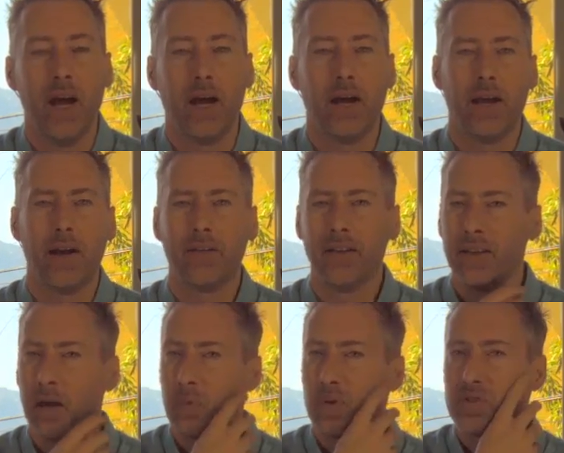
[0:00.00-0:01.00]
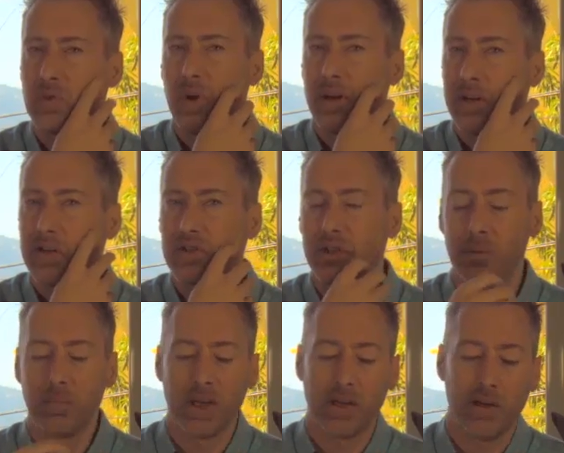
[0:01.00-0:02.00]
And I think that word is quite
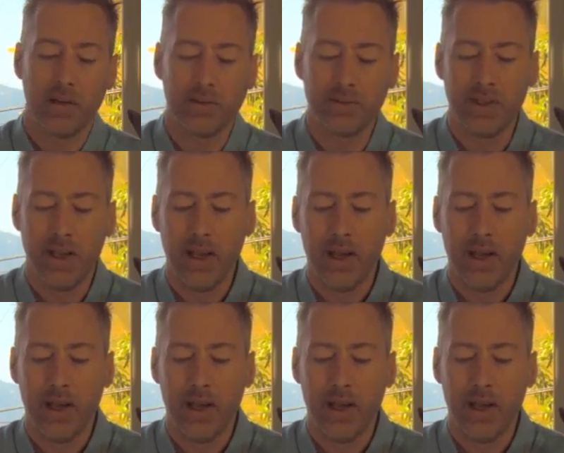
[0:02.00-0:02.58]
interesting because